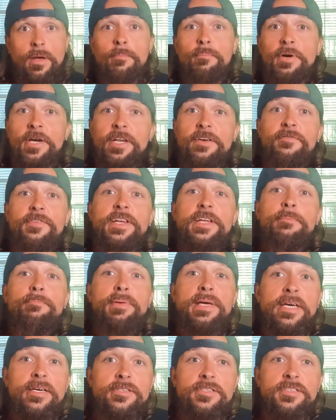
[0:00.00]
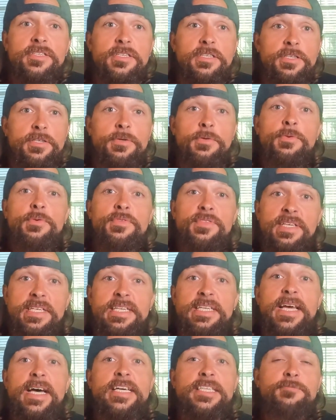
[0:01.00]
But if it appeals to you,
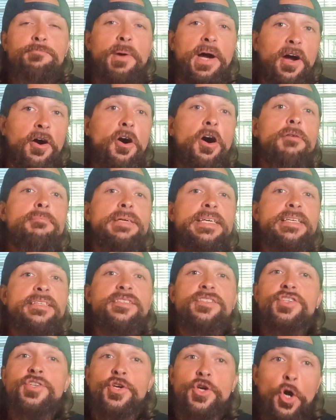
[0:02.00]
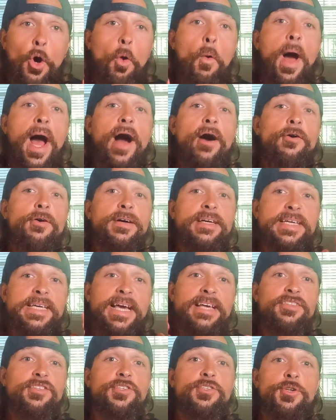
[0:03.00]
then yes, by all means, go out,
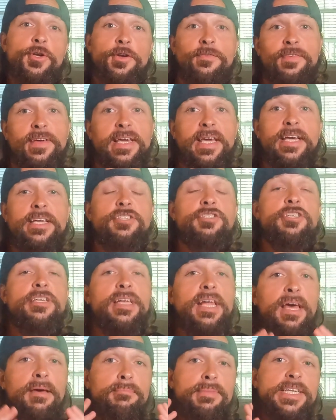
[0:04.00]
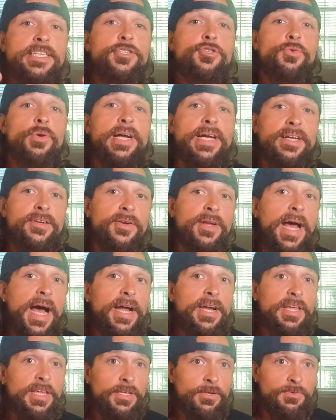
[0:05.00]
get the certification, and be trained on
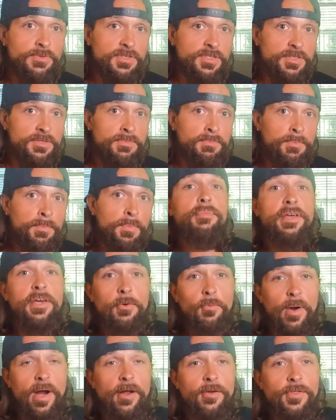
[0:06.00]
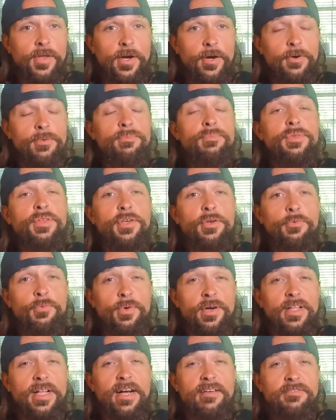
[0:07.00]
how to use them. Be aware though, you
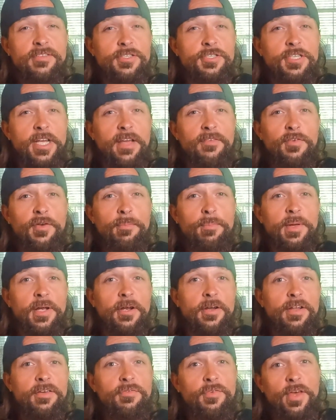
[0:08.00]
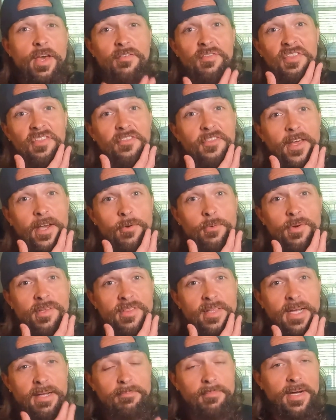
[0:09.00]
will have to shave your beard if you have a thick
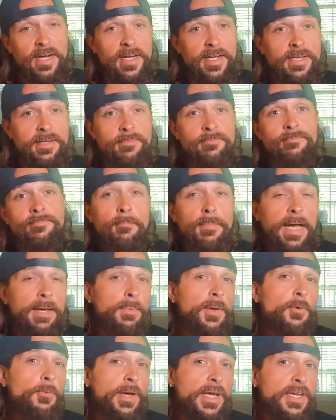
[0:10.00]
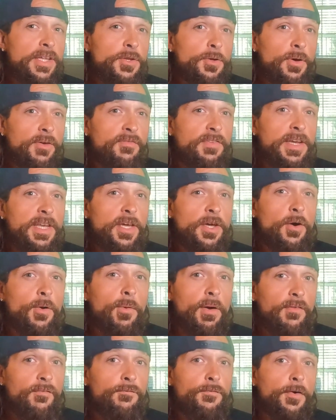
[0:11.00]
one like mine. Maybe we could do a
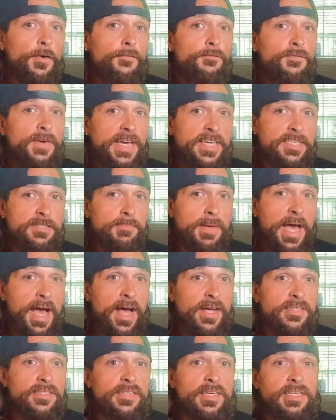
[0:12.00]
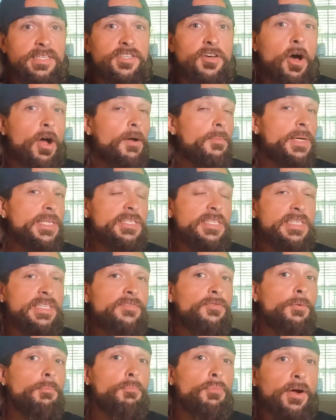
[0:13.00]
video on full face mask and talk about the
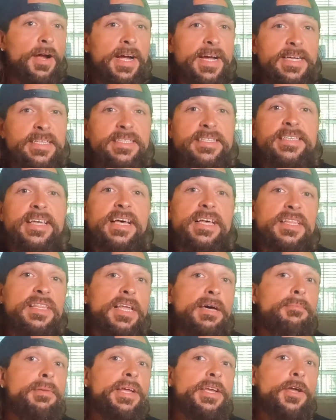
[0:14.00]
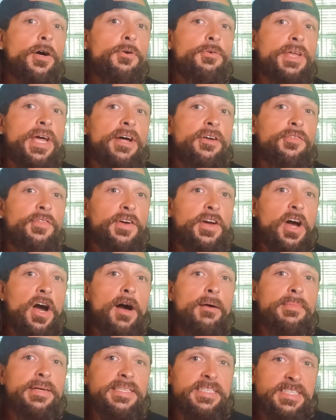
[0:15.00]
different brands. Let me know down in the
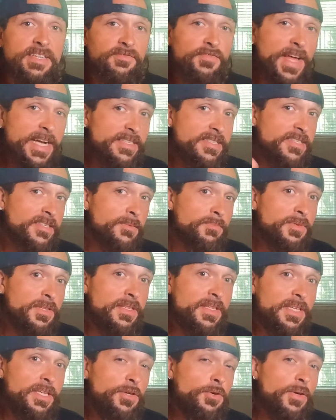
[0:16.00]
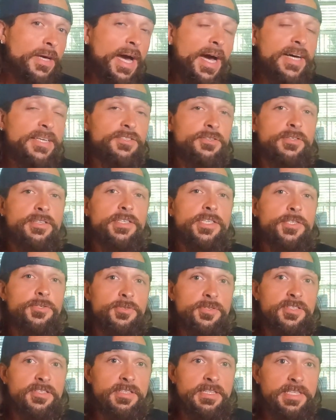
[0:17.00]
comments if that's something that you guys are
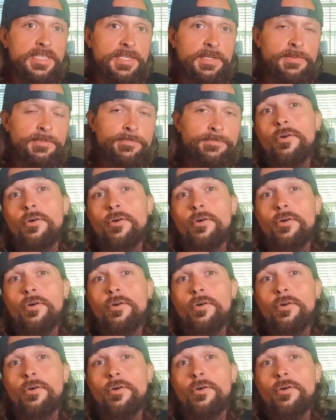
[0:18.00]
interested in.